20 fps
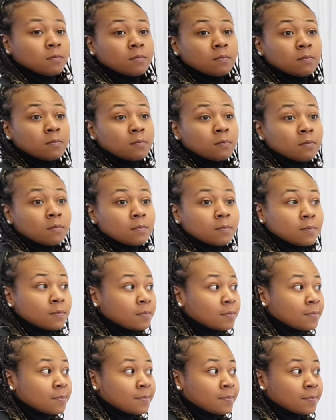
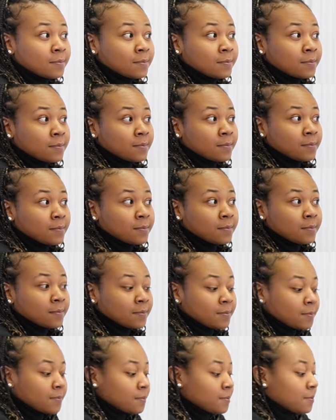
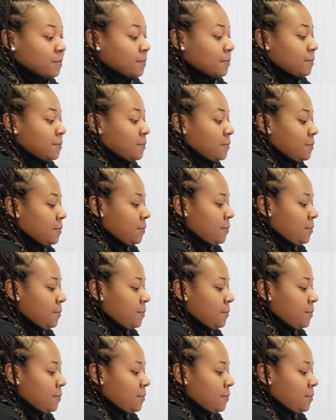This person isn't speaking.